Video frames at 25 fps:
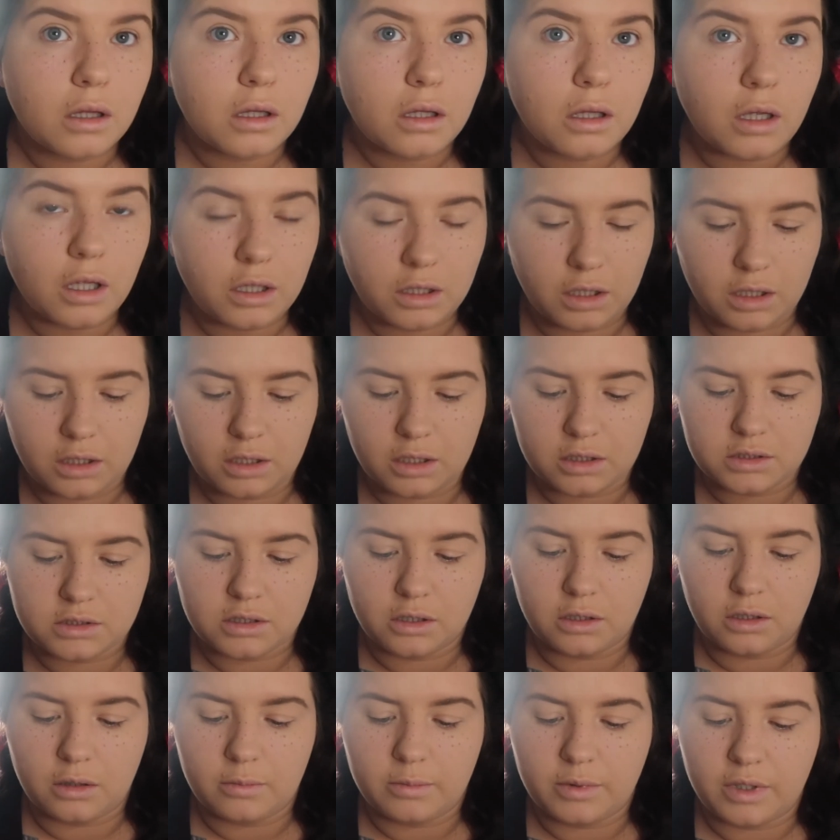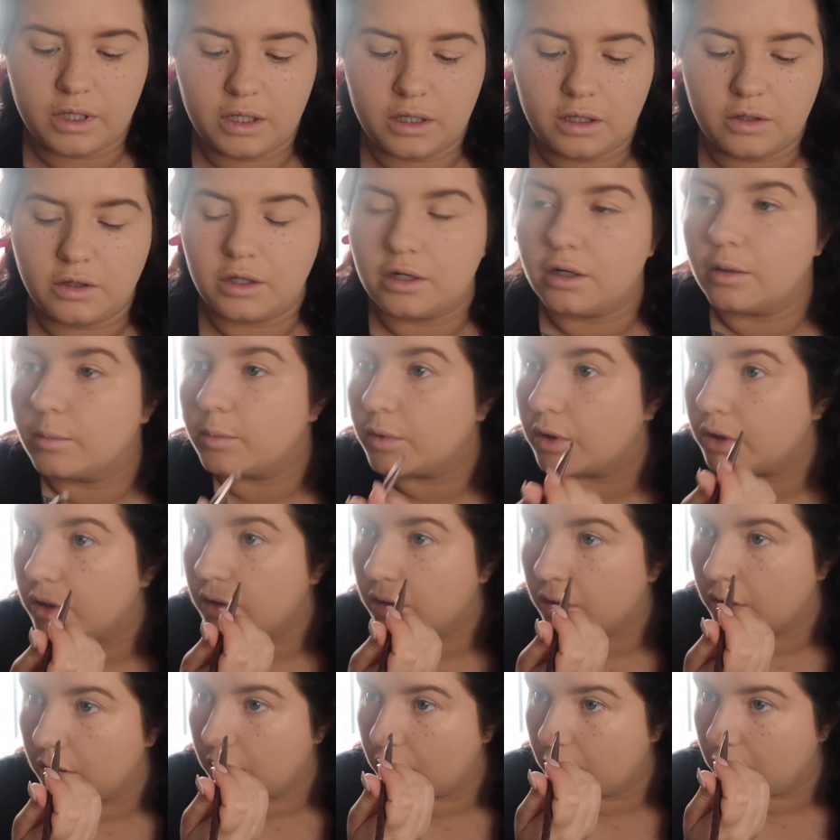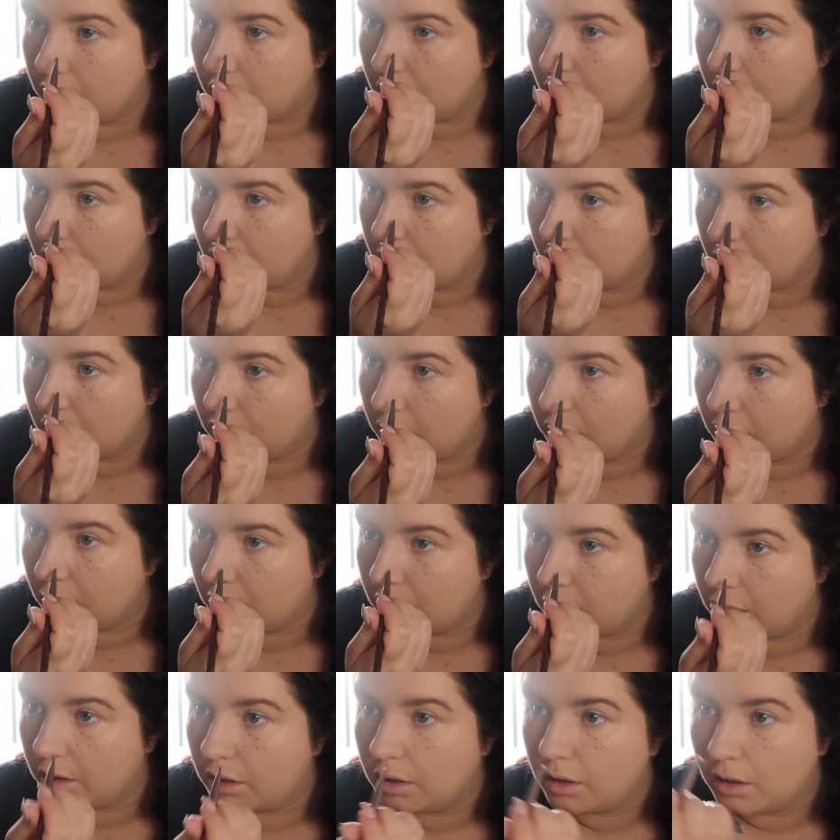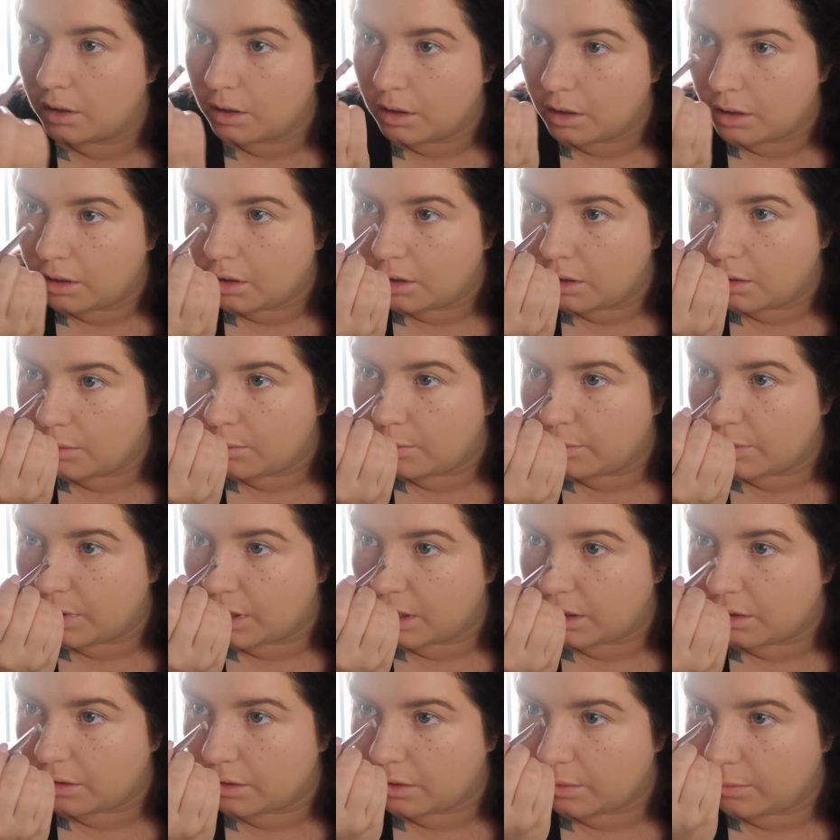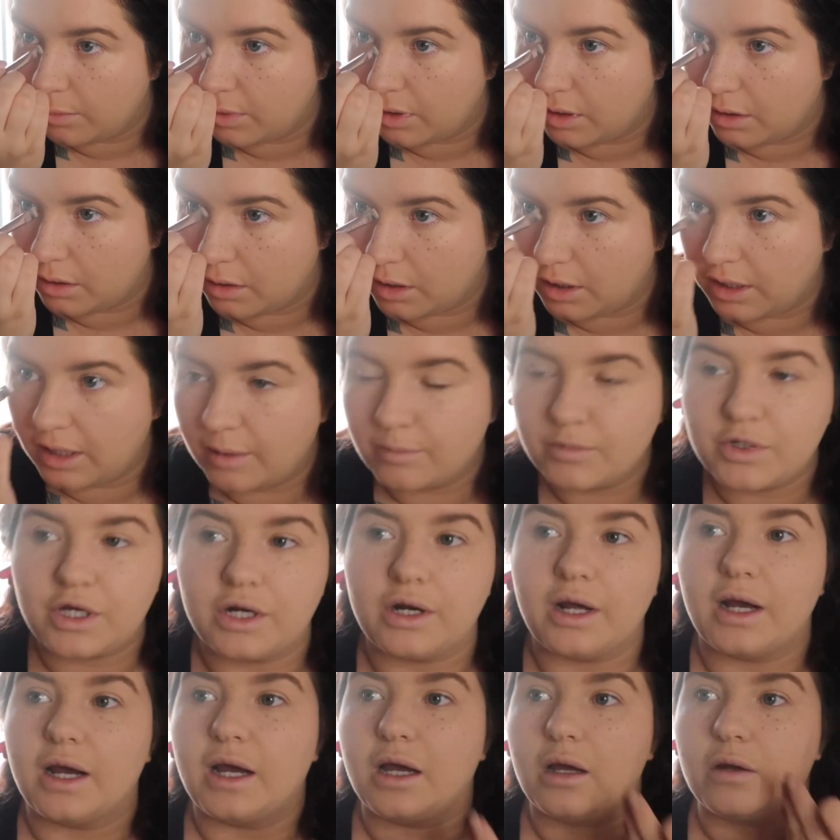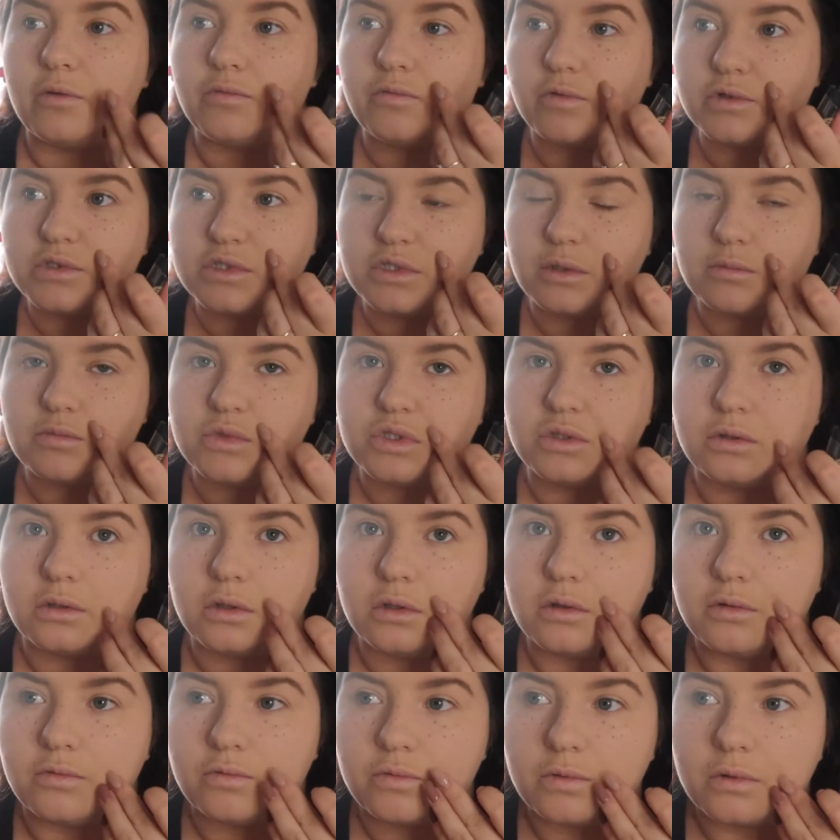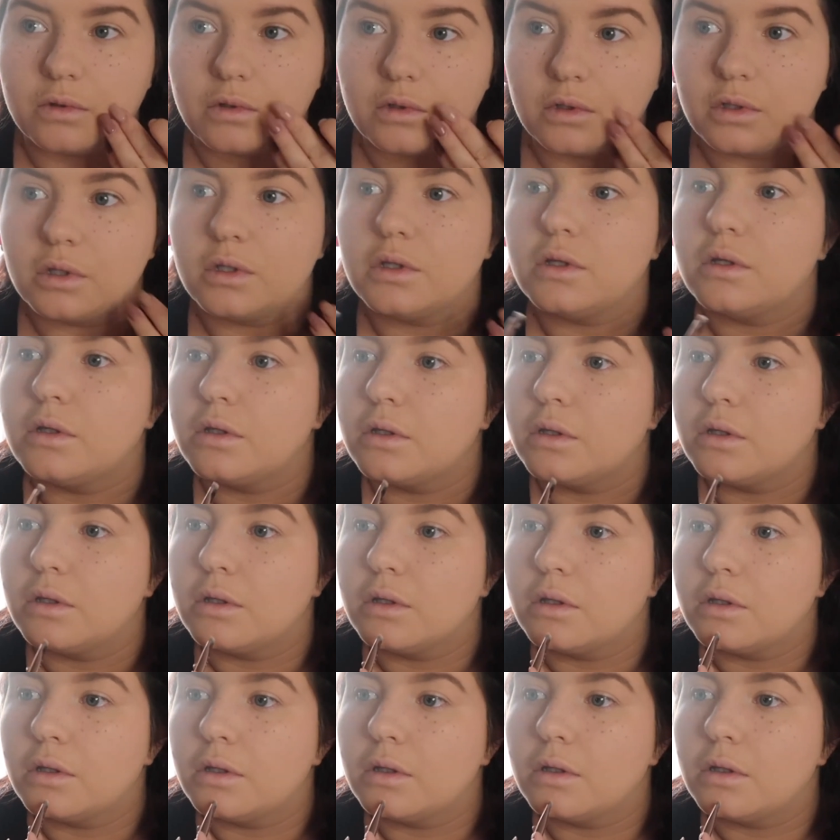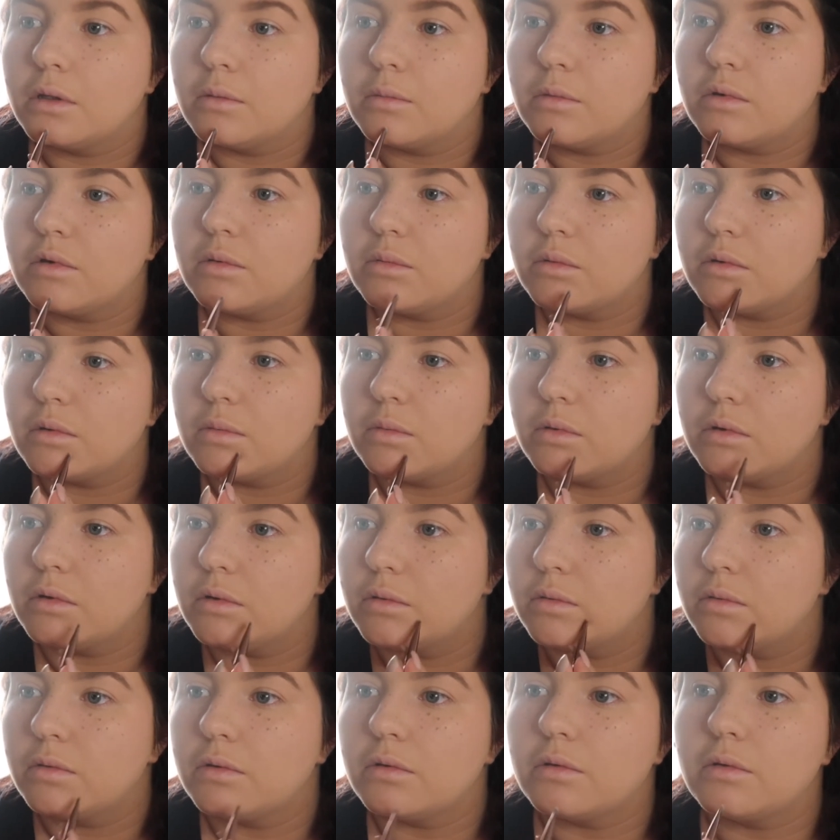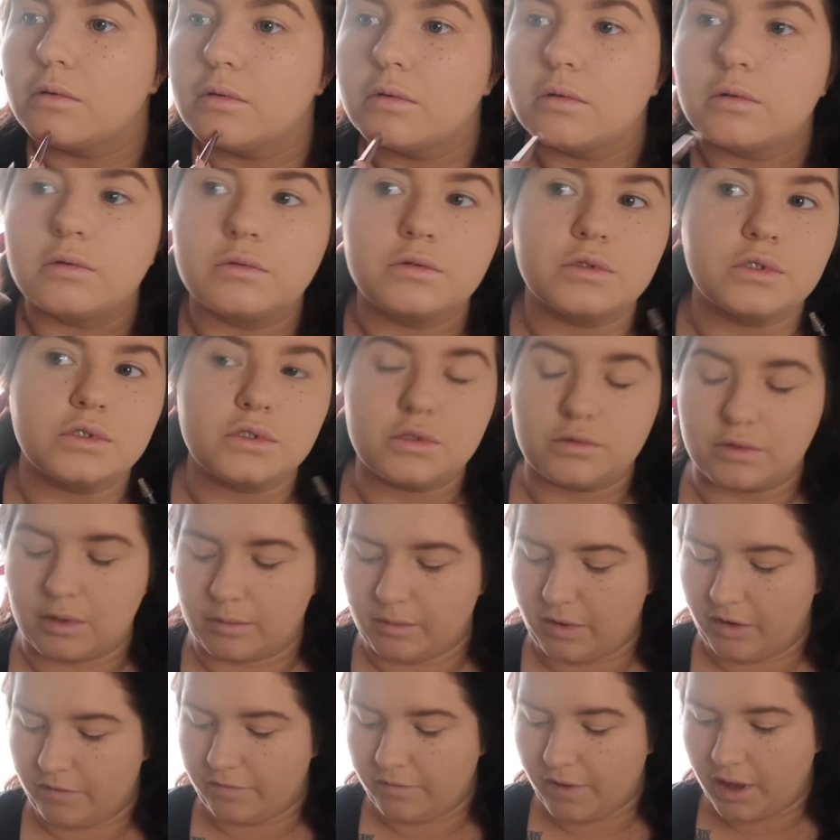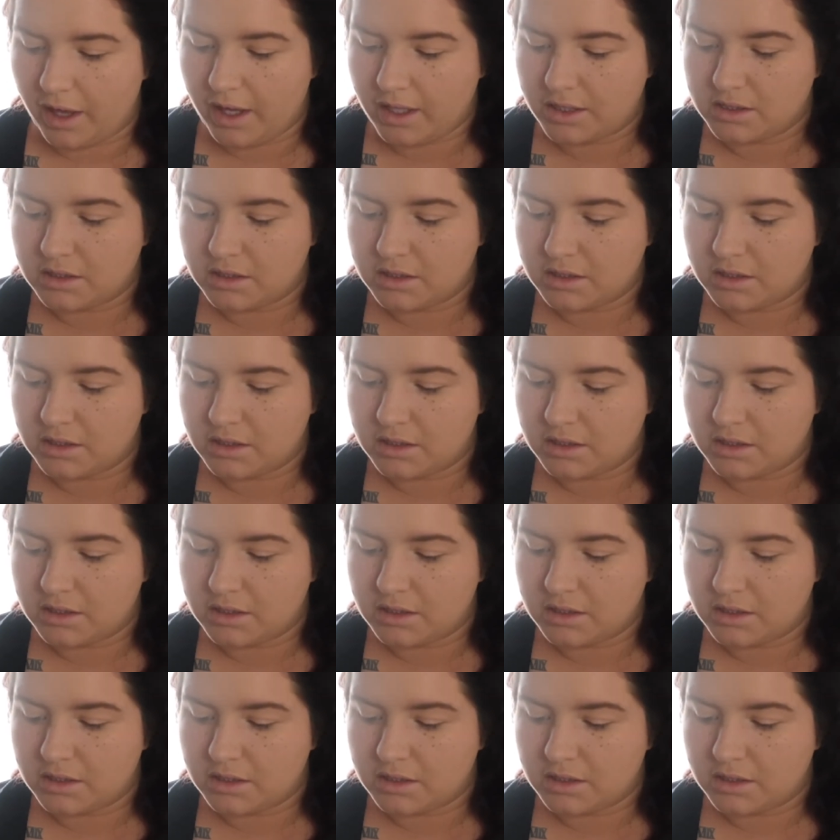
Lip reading: I think that's a lot better, and then I'm gonna like blend them in. I am gonna have some sort of, maybe I'll put a few just around my face.